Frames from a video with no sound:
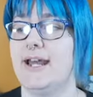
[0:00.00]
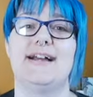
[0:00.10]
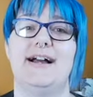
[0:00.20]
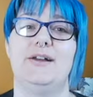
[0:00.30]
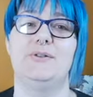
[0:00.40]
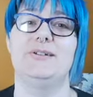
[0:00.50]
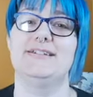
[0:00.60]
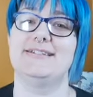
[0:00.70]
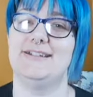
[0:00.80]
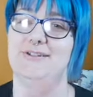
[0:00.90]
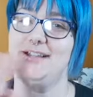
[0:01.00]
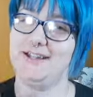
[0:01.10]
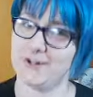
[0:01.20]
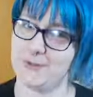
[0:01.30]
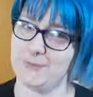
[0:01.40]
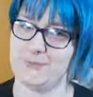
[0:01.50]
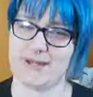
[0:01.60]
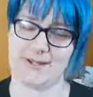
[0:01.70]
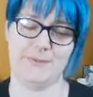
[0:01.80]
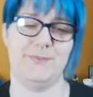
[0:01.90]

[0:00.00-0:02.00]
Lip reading: I will see you later. Bye.